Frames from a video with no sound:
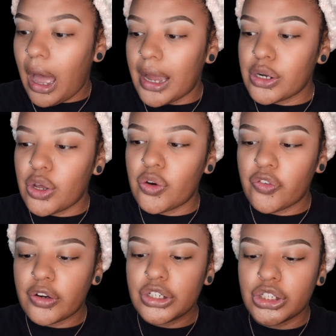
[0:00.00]
I know
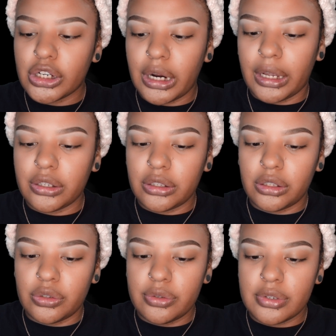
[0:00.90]
for sure I
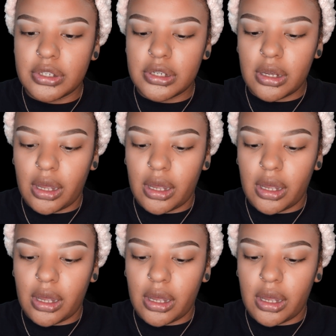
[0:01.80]
used